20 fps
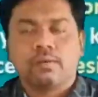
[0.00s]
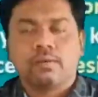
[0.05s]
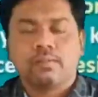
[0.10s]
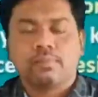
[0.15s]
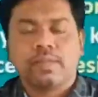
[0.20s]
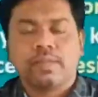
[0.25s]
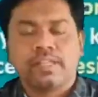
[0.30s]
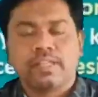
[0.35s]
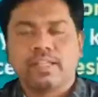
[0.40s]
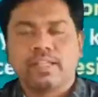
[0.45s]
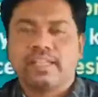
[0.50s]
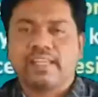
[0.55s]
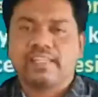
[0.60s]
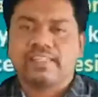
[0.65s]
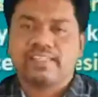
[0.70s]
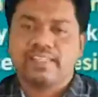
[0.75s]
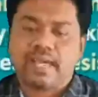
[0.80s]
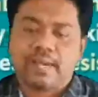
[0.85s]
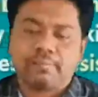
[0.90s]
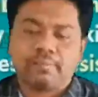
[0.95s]
medical
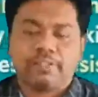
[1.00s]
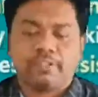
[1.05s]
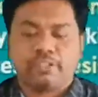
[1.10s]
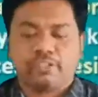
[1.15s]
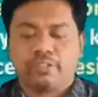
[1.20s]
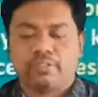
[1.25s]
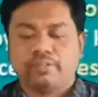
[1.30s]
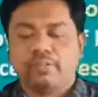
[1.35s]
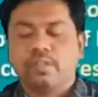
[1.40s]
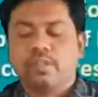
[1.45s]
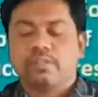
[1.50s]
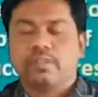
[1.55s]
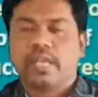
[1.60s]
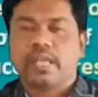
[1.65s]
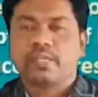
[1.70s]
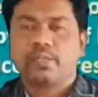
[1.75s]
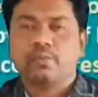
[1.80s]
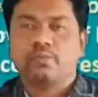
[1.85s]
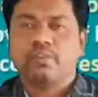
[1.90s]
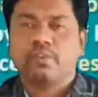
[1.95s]
examination.
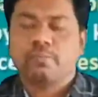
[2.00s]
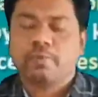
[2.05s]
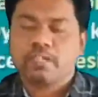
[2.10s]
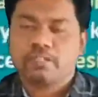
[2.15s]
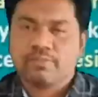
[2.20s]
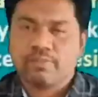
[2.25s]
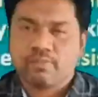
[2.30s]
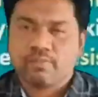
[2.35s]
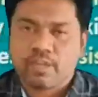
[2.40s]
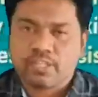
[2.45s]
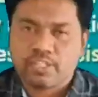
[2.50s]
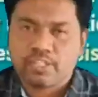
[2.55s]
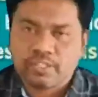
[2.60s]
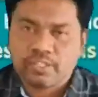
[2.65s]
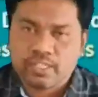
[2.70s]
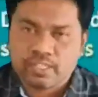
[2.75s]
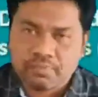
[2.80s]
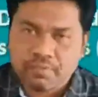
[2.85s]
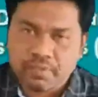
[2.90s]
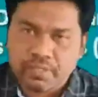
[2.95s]
Thank you very much for watching
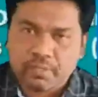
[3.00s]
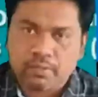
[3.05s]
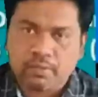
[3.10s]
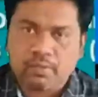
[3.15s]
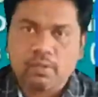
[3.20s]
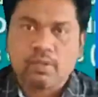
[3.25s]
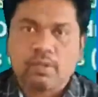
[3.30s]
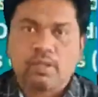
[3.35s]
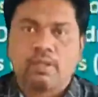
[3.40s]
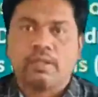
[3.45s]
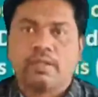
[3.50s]
this video.